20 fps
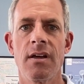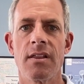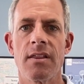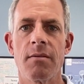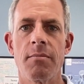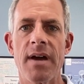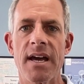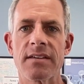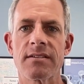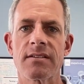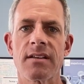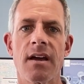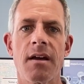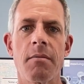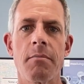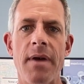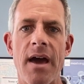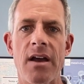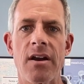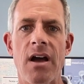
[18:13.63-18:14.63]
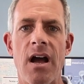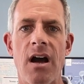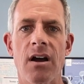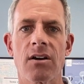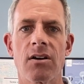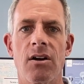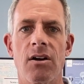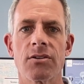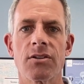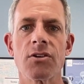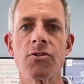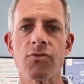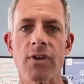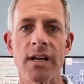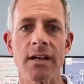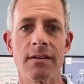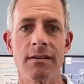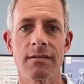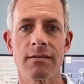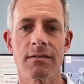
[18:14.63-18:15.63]
The best amount of alcohol to
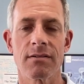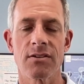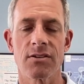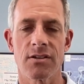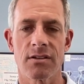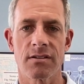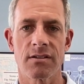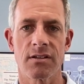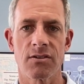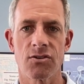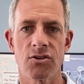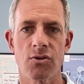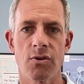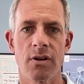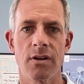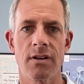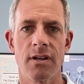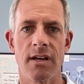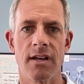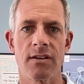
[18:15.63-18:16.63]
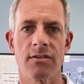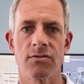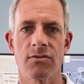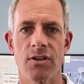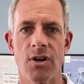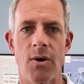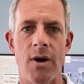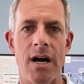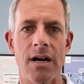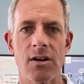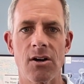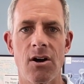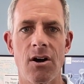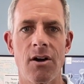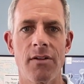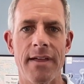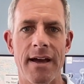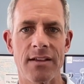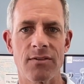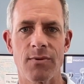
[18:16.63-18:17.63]
drink, just in short, is no
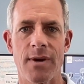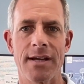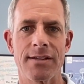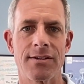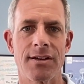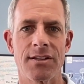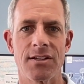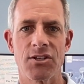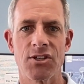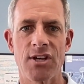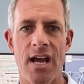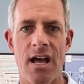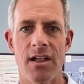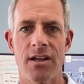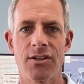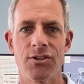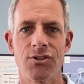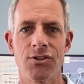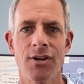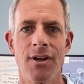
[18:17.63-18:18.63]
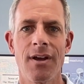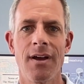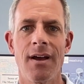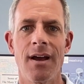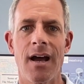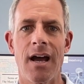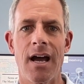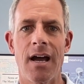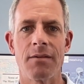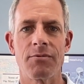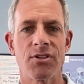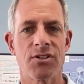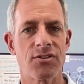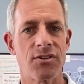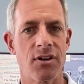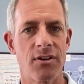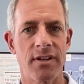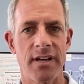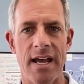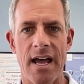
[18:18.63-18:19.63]
alcohol. That's why it's on the challenge. Uh,
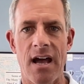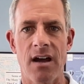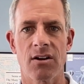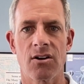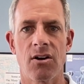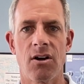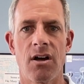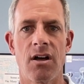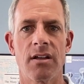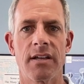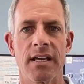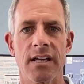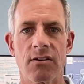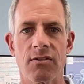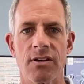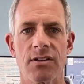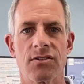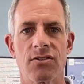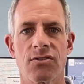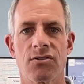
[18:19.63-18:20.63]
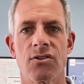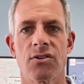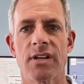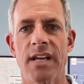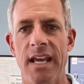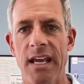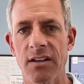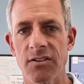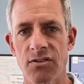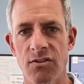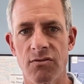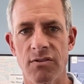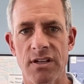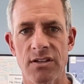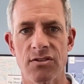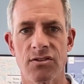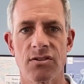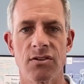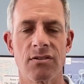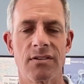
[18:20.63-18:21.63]
just know that alcohol increases your cancer
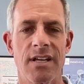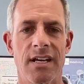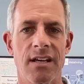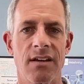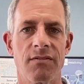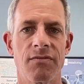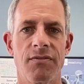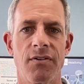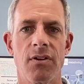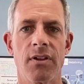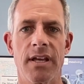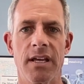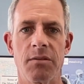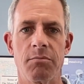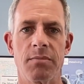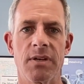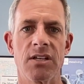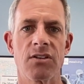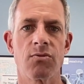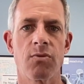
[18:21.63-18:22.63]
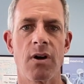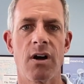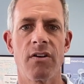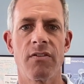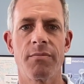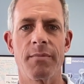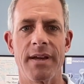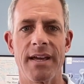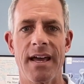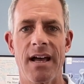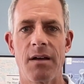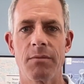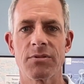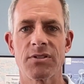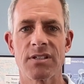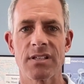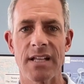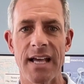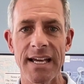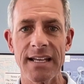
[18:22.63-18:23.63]
risk, so taking folate and B12 may help
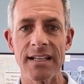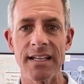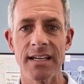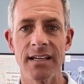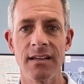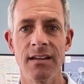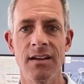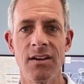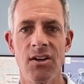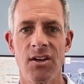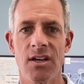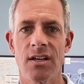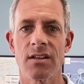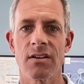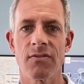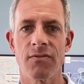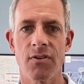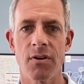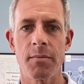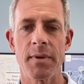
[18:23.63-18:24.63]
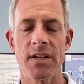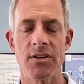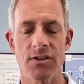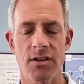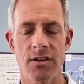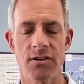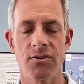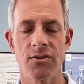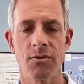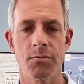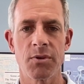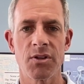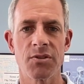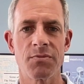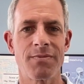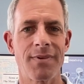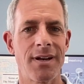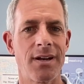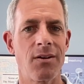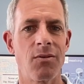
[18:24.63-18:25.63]
slightly in the formation of
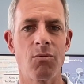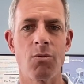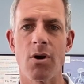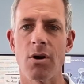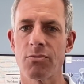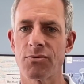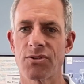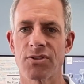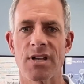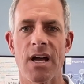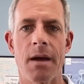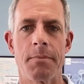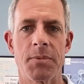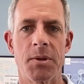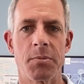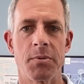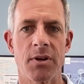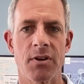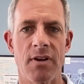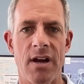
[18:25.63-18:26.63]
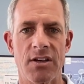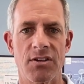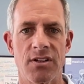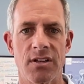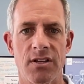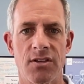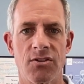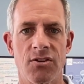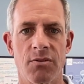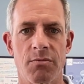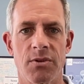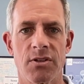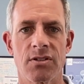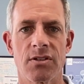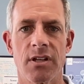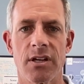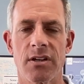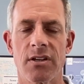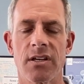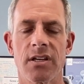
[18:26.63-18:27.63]
tumors, but it won't stop the progression of the
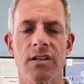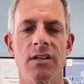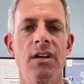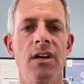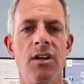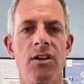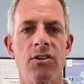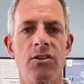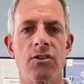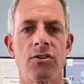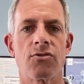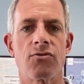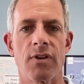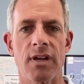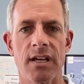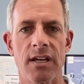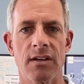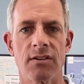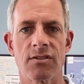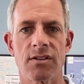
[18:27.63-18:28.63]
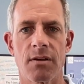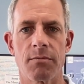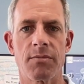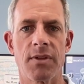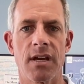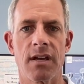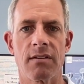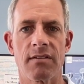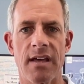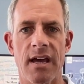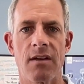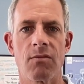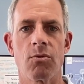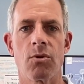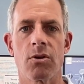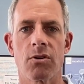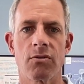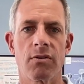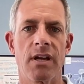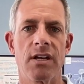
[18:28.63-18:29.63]
tumors. Literally, you're drinking something that
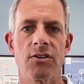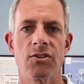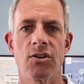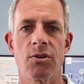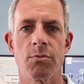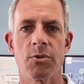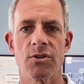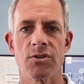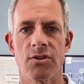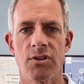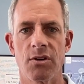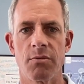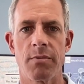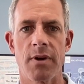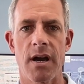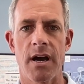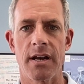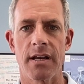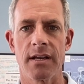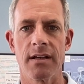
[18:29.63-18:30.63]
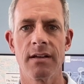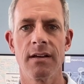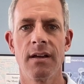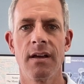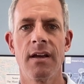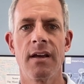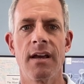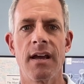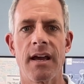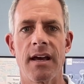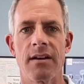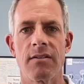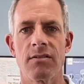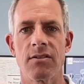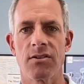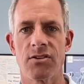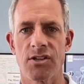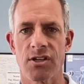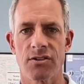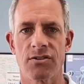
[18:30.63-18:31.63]
will create tumors in your body.
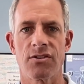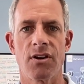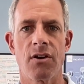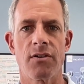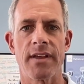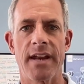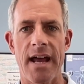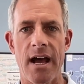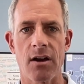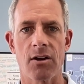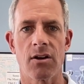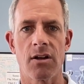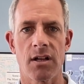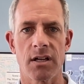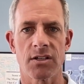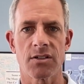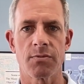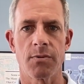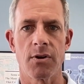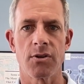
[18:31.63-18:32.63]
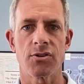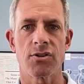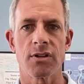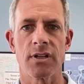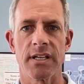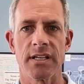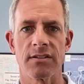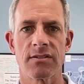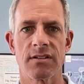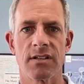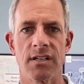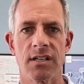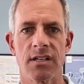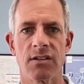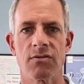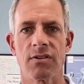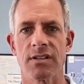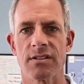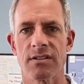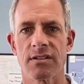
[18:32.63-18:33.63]
And just know that alcohol exposure leads to
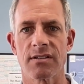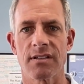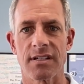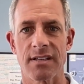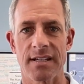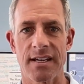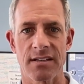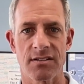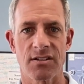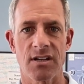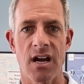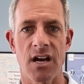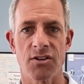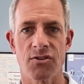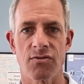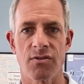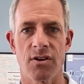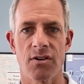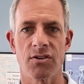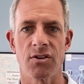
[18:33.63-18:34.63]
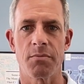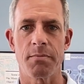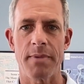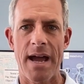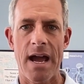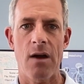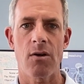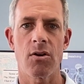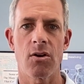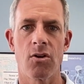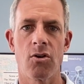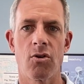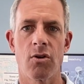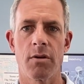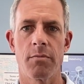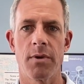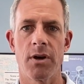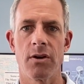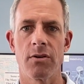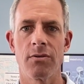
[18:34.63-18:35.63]
decreases in testosterone, your power
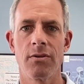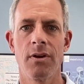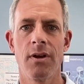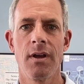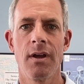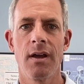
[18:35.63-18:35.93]
hormone.